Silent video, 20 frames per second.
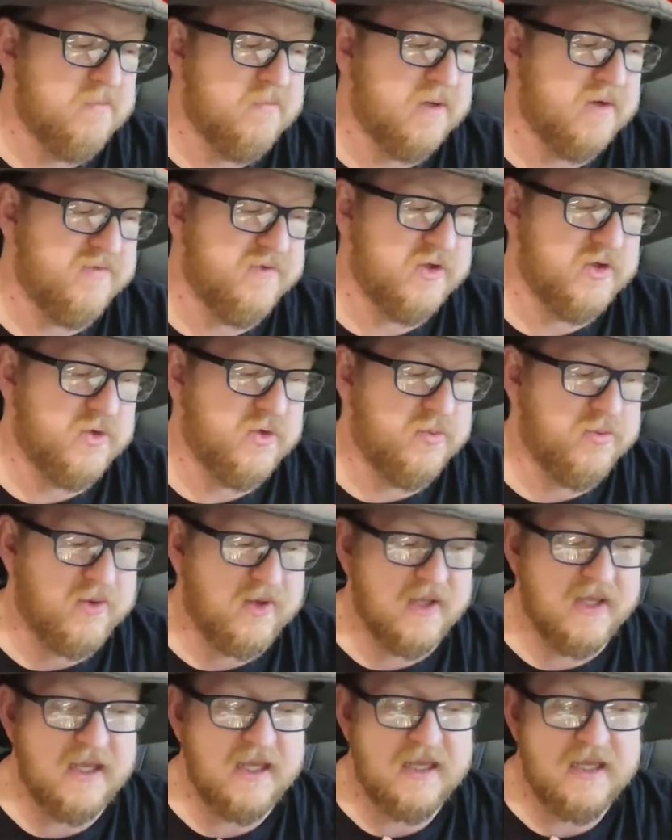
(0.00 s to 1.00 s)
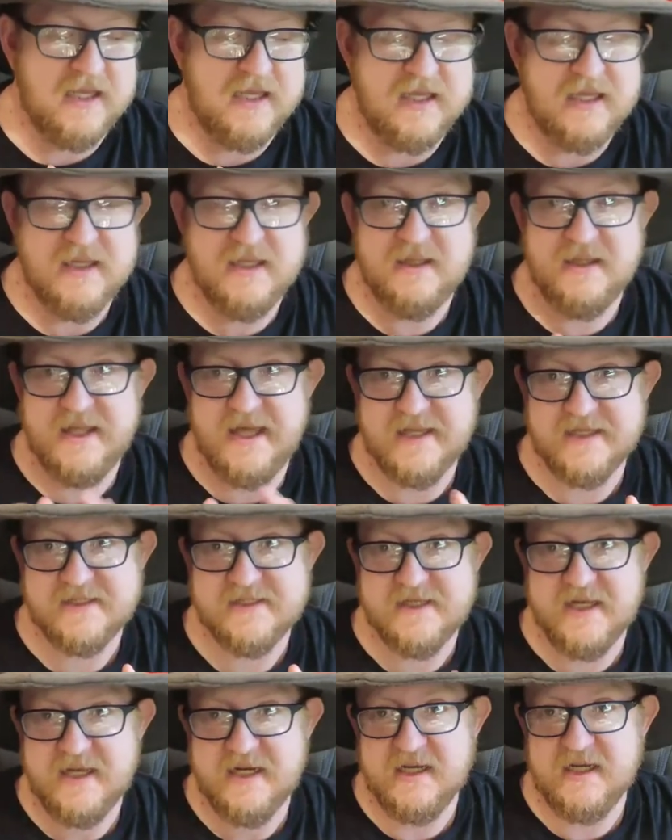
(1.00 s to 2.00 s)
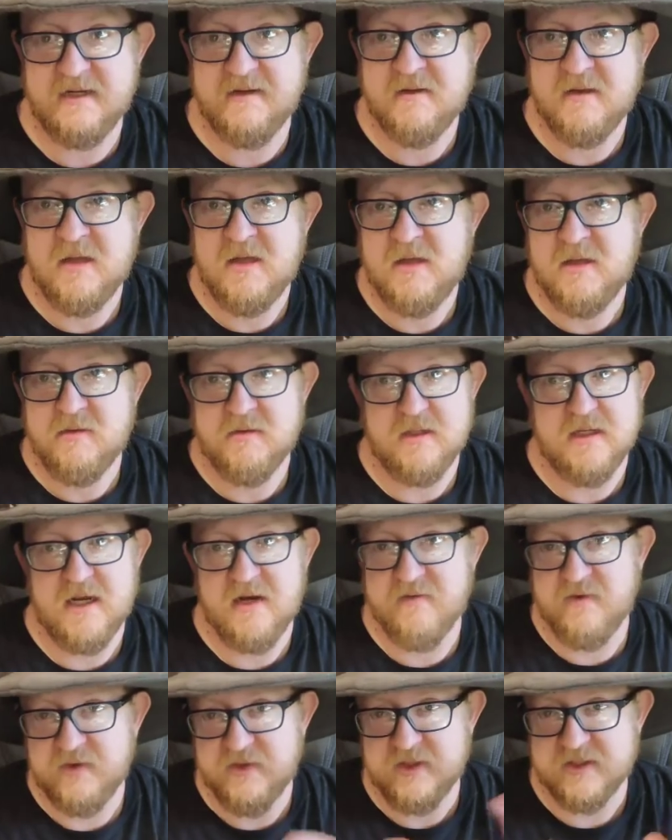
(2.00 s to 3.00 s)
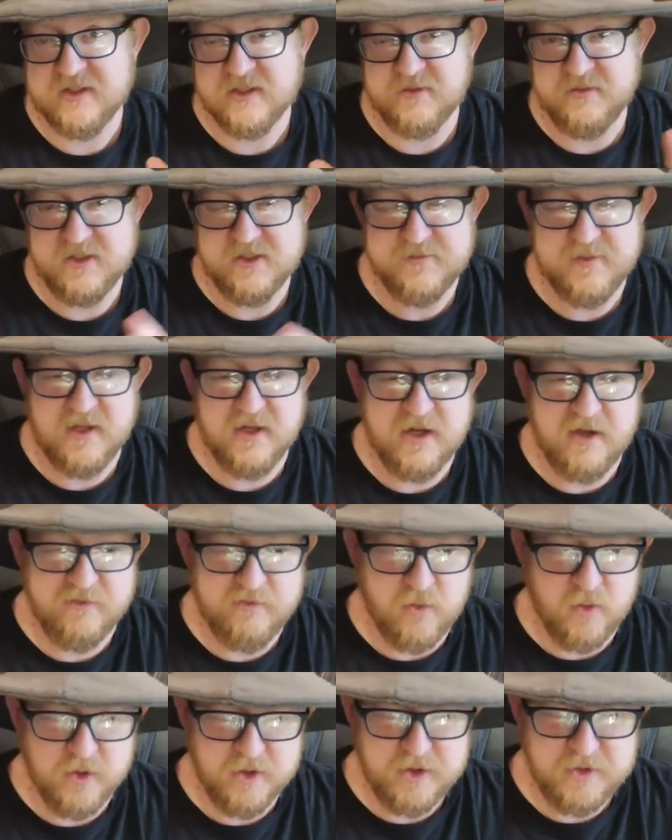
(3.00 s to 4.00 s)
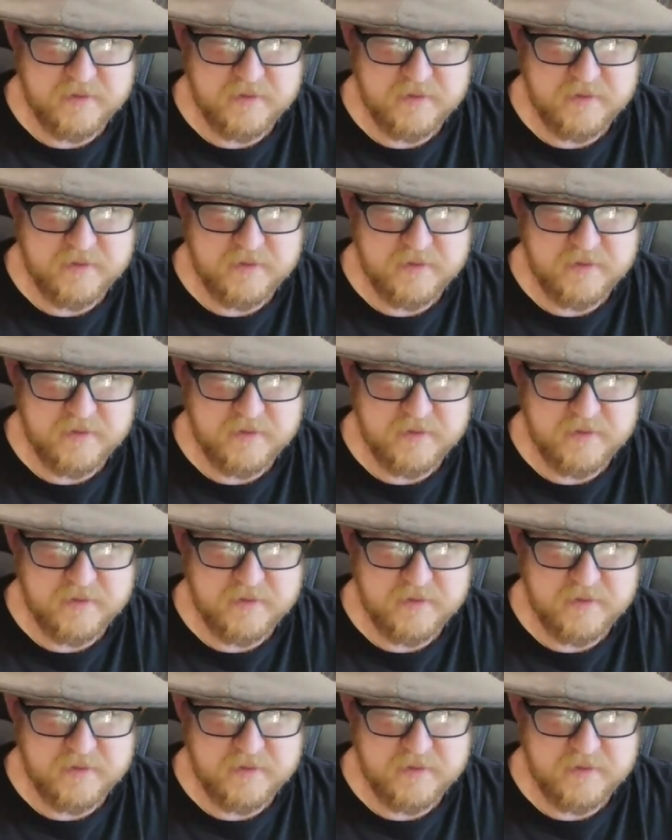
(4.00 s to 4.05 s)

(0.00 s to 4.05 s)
But if you do play in that setting, then everything's going to be spelled out for